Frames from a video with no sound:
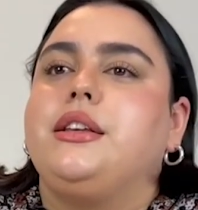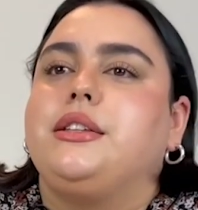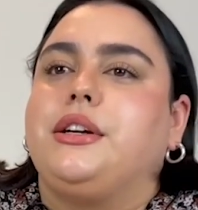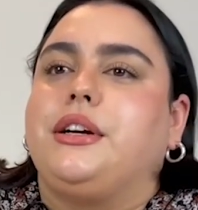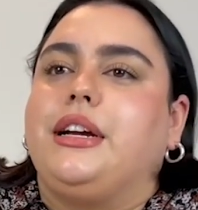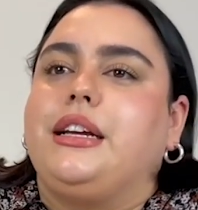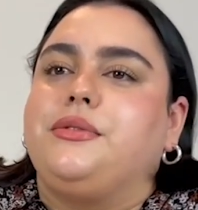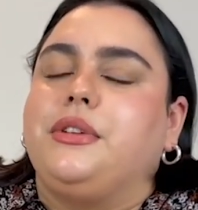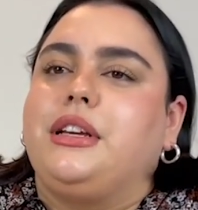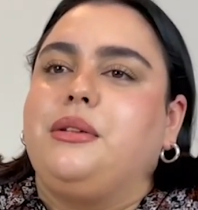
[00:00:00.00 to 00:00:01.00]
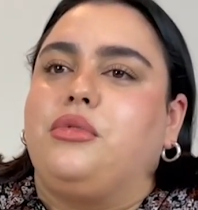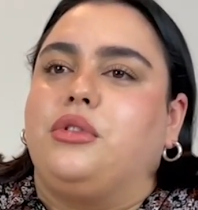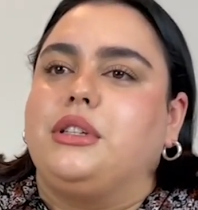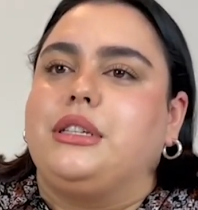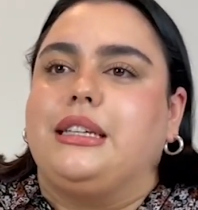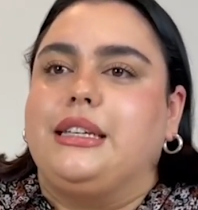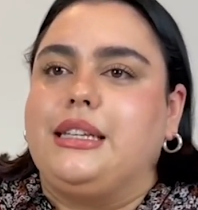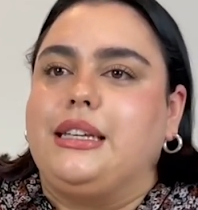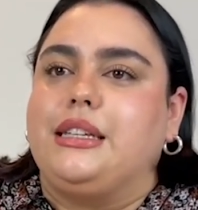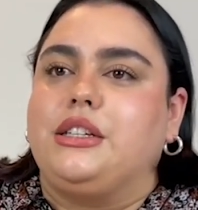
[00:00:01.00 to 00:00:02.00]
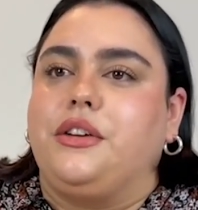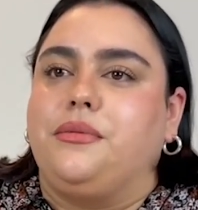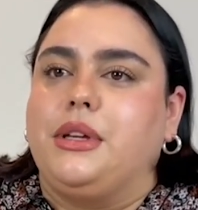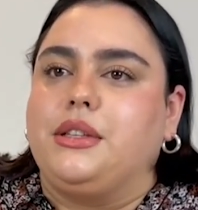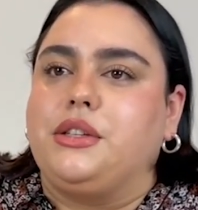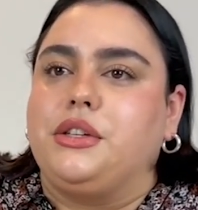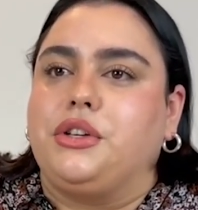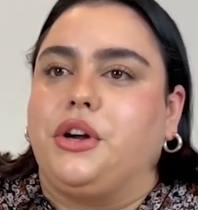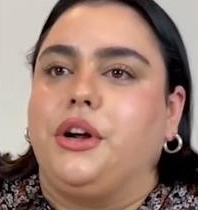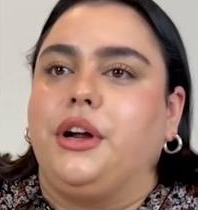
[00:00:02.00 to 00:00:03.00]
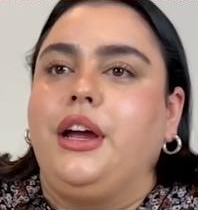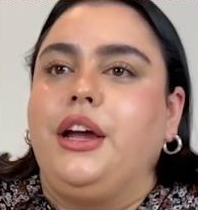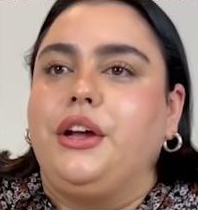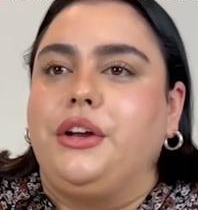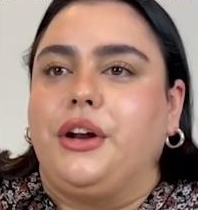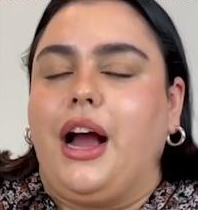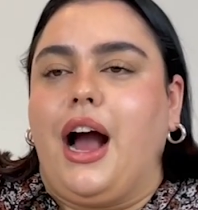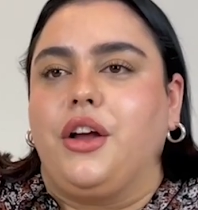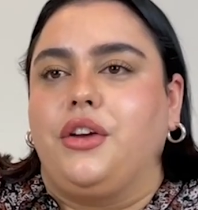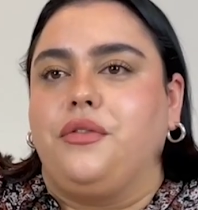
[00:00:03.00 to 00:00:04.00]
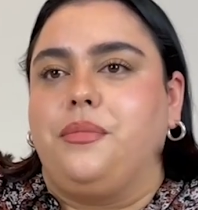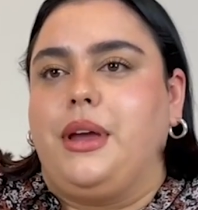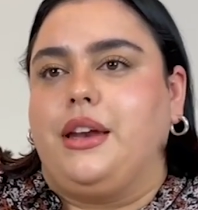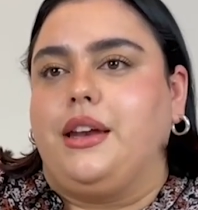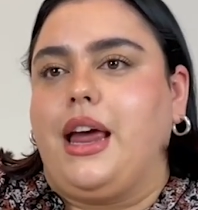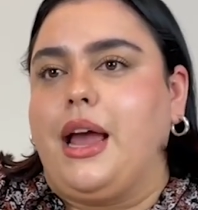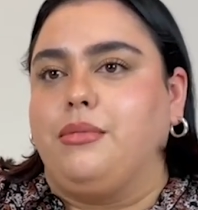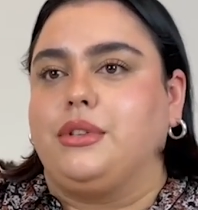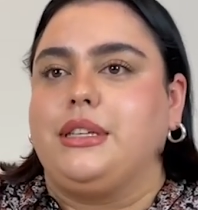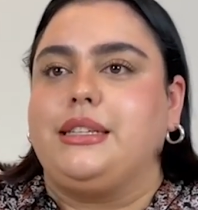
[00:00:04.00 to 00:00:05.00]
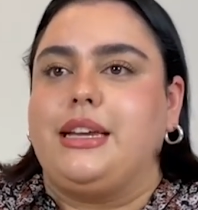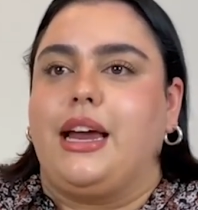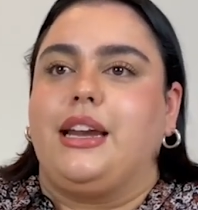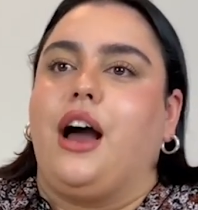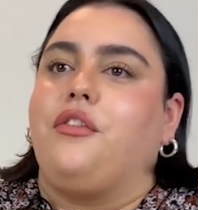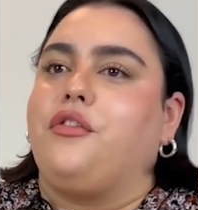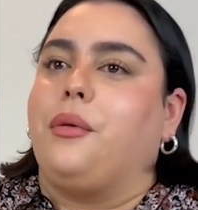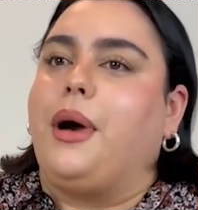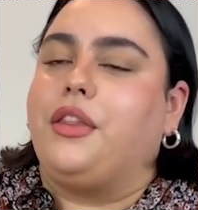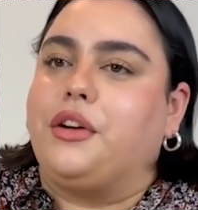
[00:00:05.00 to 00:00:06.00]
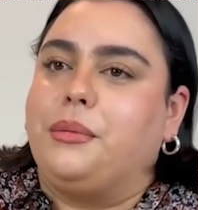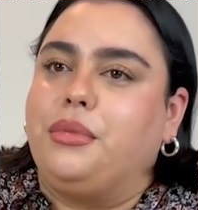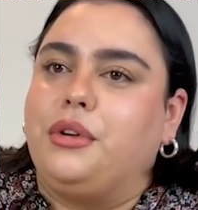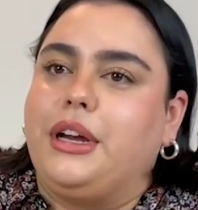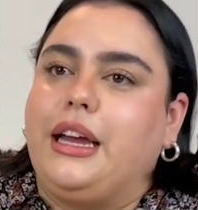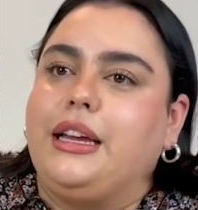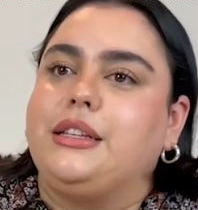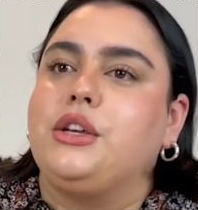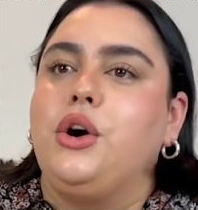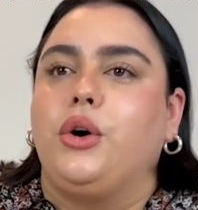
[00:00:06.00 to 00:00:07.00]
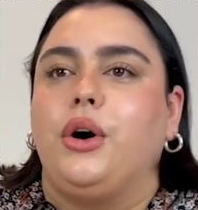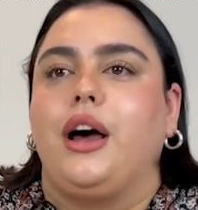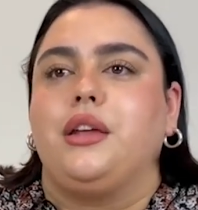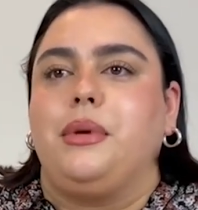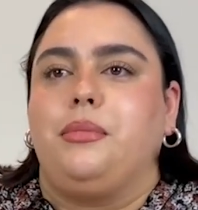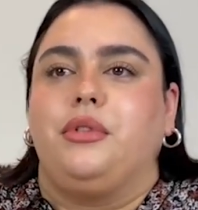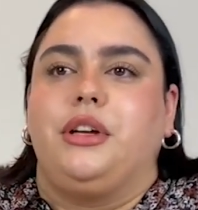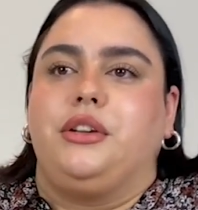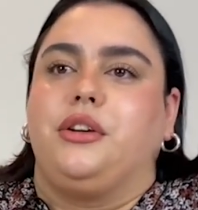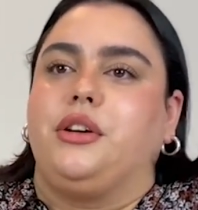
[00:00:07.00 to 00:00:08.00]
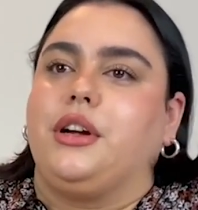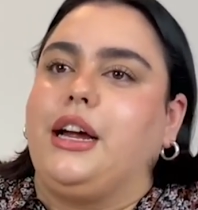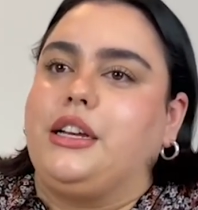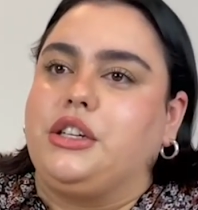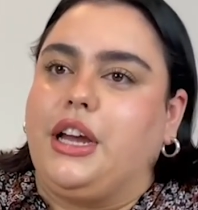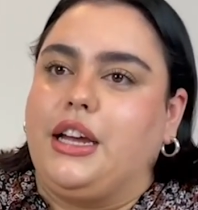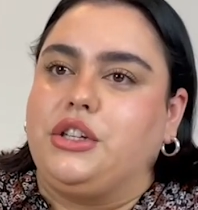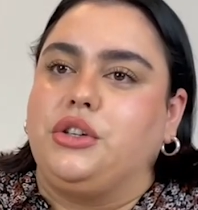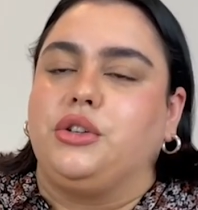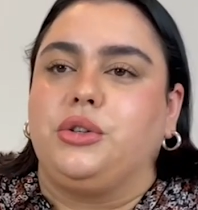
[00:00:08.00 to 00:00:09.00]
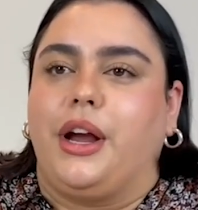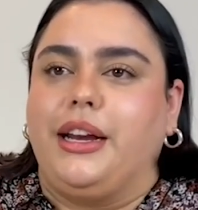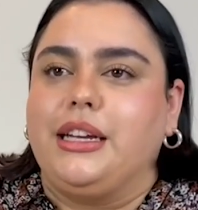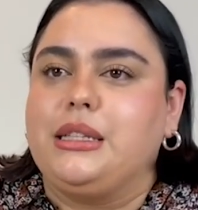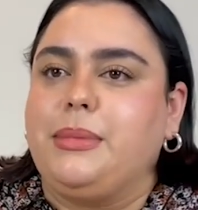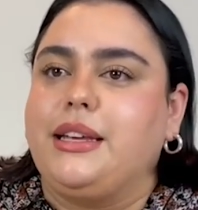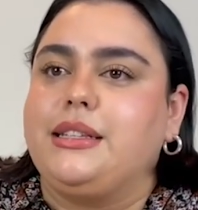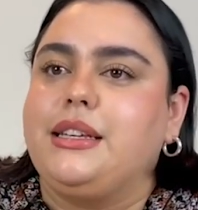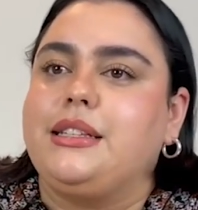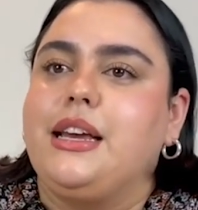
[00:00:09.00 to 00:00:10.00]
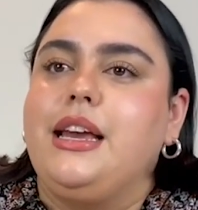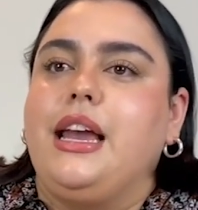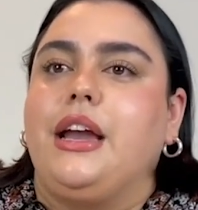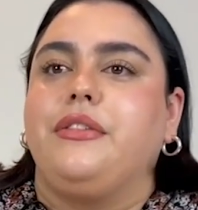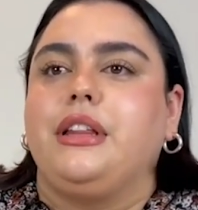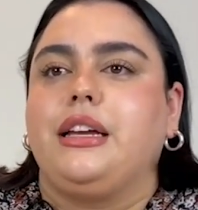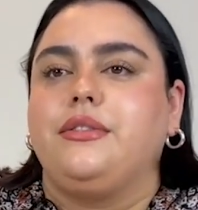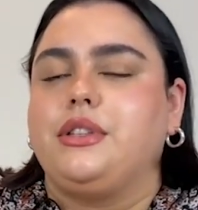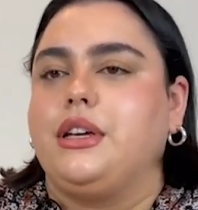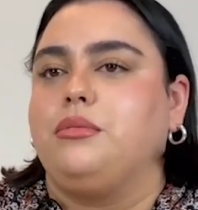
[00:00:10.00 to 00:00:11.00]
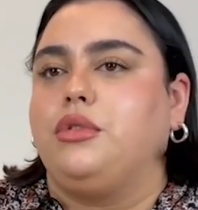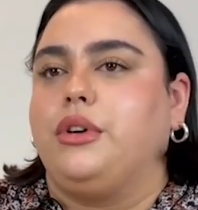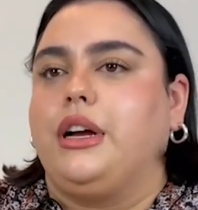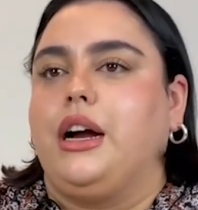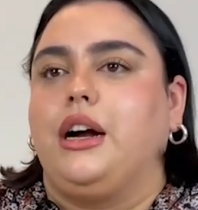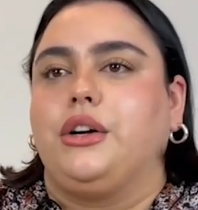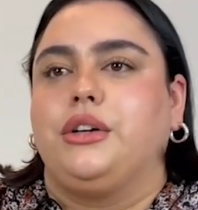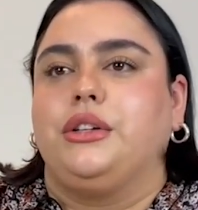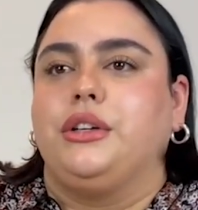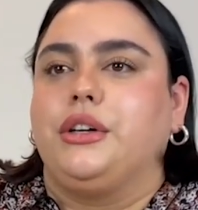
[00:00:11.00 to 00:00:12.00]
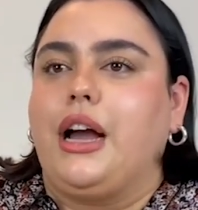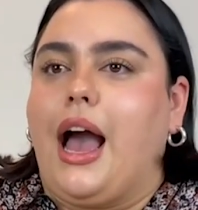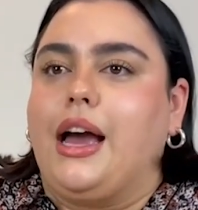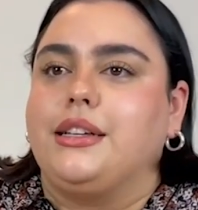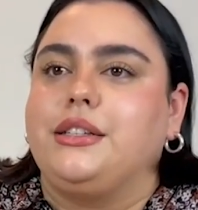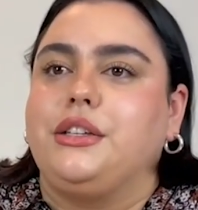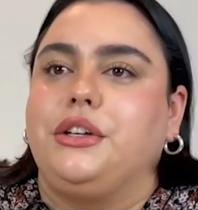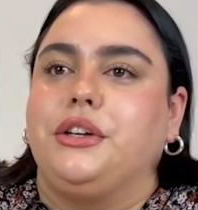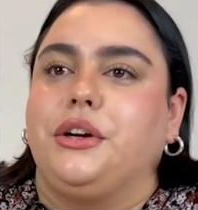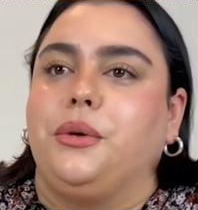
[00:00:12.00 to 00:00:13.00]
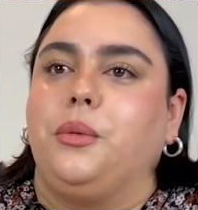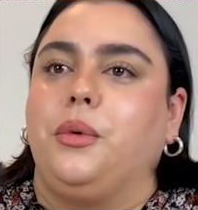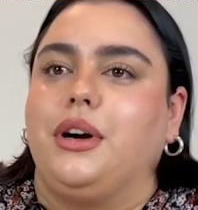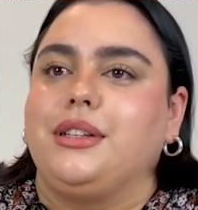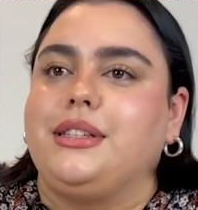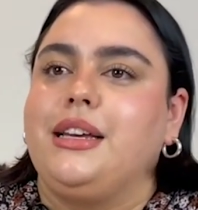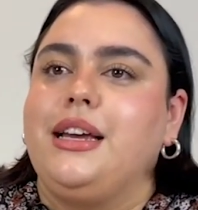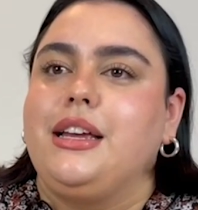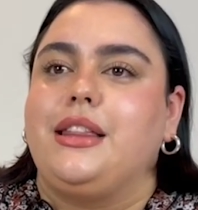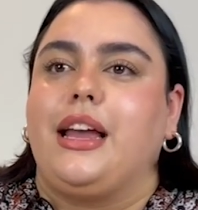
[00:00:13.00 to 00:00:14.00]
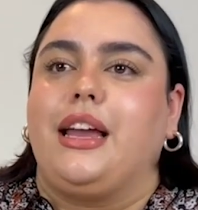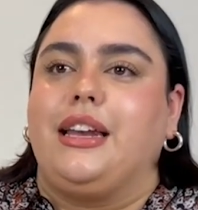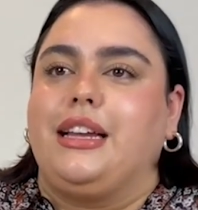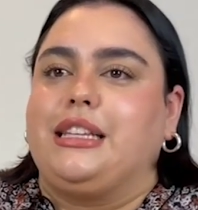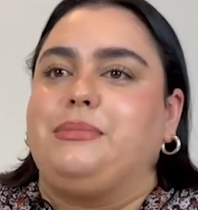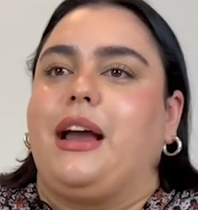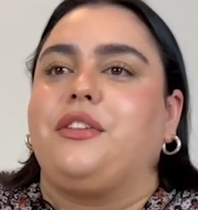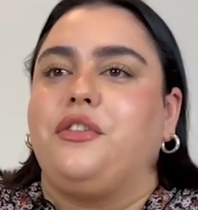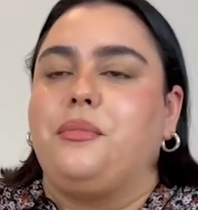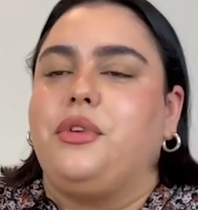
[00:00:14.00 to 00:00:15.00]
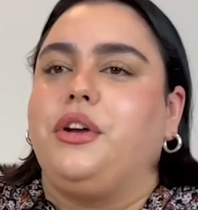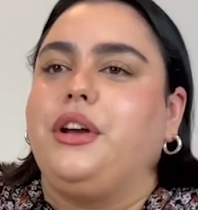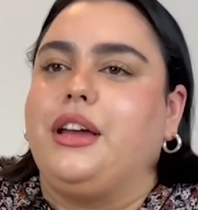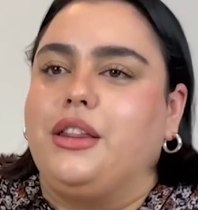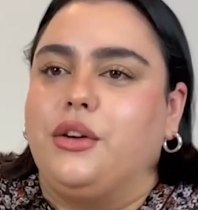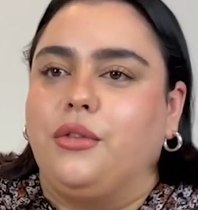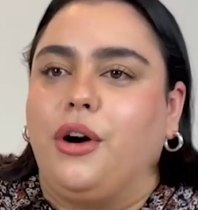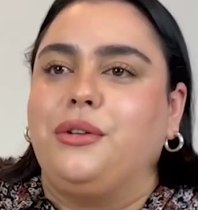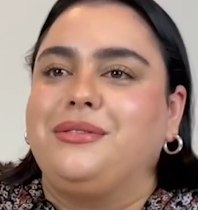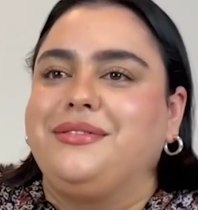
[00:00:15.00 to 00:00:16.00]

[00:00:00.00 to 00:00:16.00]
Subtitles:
So it's really important to list these achievements to show, how you've been able to stand out from other employees or other people in your education or training spaces. It really gives the employer a good look at, what they can expect from you in the role.